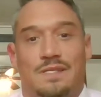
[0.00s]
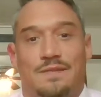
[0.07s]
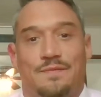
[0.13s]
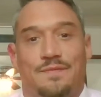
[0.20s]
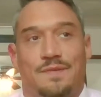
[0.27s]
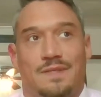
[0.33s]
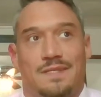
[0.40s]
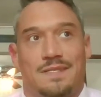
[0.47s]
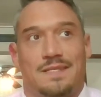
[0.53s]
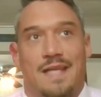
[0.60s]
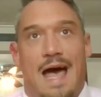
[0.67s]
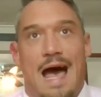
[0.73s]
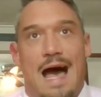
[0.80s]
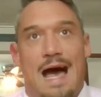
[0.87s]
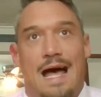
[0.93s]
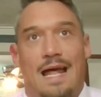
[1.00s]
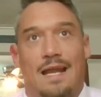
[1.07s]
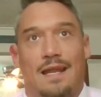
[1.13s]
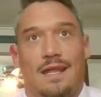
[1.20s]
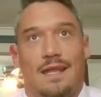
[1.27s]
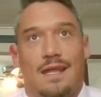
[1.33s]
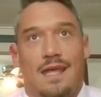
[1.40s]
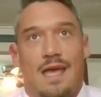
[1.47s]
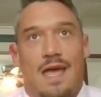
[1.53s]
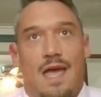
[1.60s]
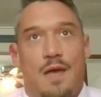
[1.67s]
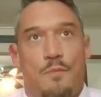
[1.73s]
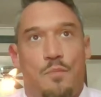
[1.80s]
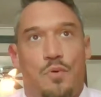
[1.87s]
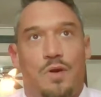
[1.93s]
facade
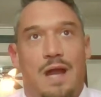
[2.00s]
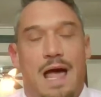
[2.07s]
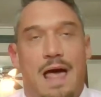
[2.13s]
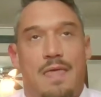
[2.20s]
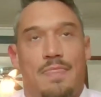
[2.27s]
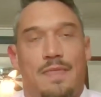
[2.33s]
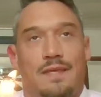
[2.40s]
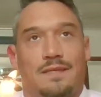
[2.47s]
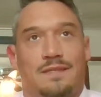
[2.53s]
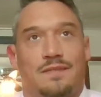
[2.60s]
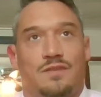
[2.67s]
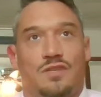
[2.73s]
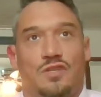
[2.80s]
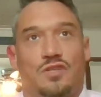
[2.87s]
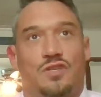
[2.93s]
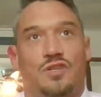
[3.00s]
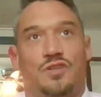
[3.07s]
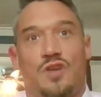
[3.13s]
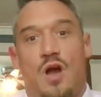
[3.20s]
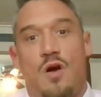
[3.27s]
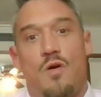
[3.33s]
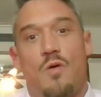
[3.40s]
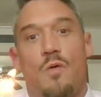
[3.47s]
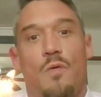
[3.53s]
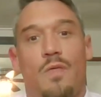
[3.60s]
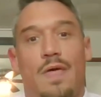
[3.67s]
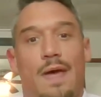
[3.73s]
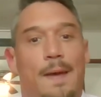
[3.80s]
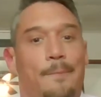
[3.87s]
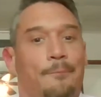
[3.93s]
and put on this show
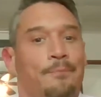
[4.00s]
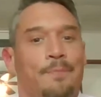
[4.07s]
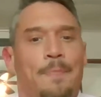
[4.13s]
that